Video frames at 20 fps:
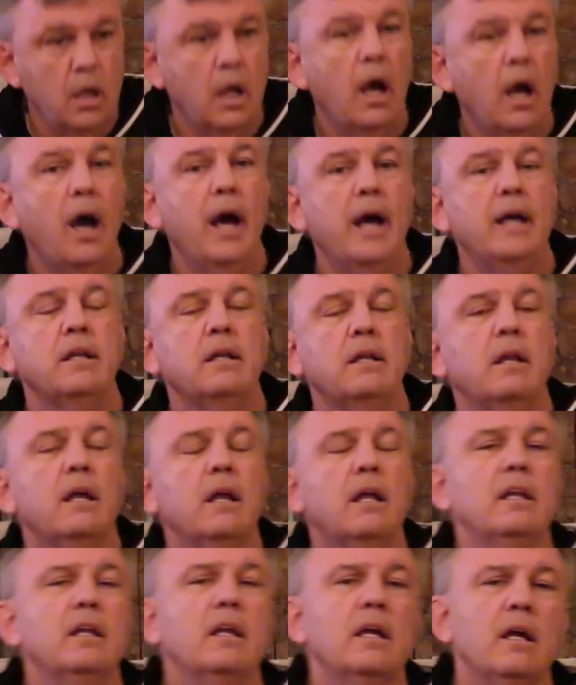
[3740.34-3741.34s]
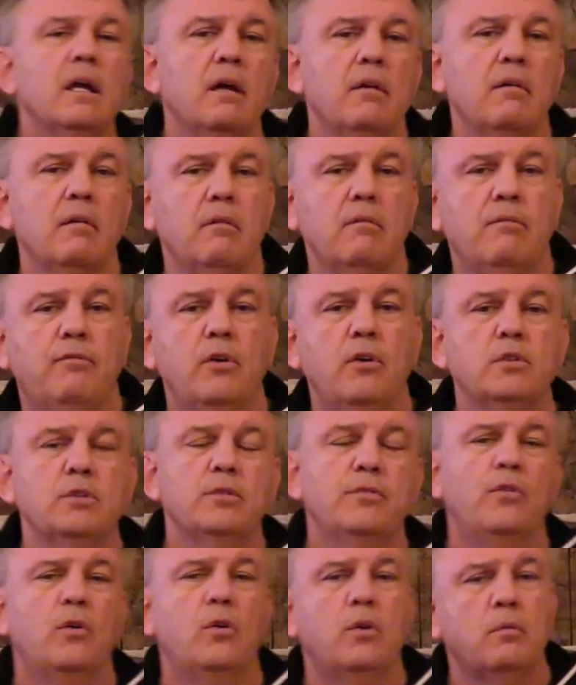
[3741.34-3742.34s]
All right.
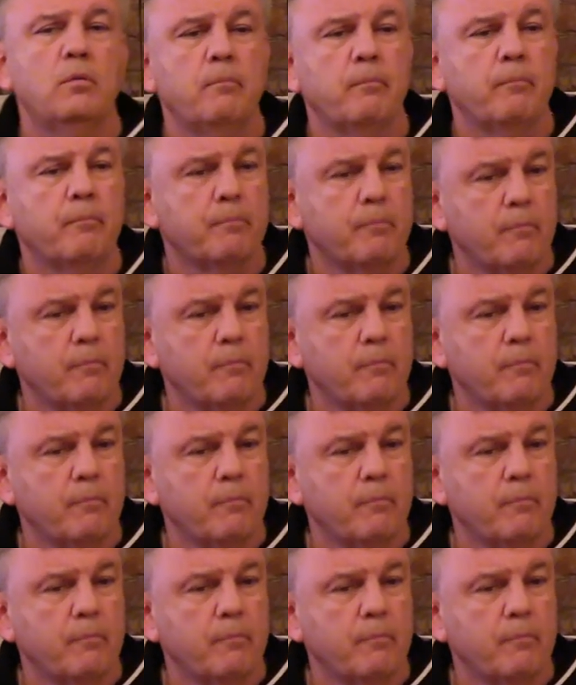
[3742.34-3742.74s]
First of all,